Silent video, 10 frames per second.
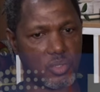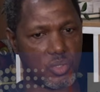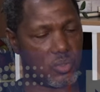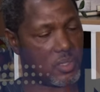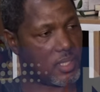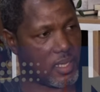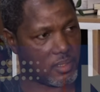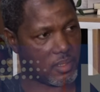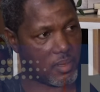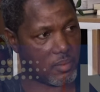the security
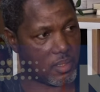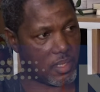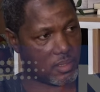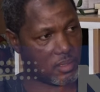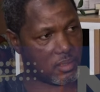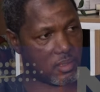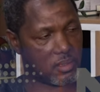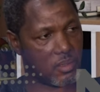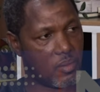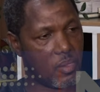
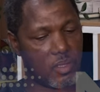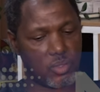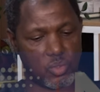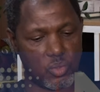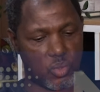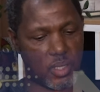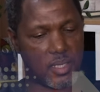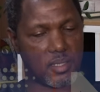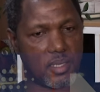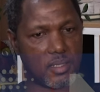agencies to know
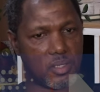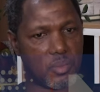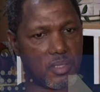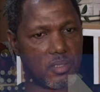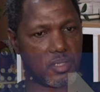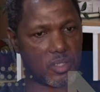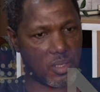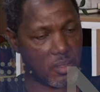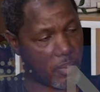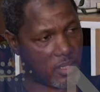that this person is
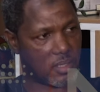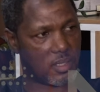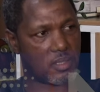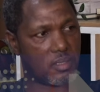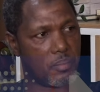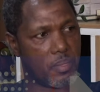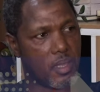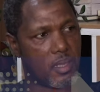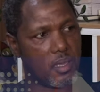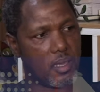impersonating
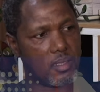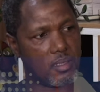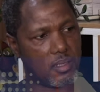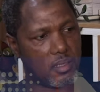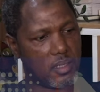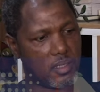in the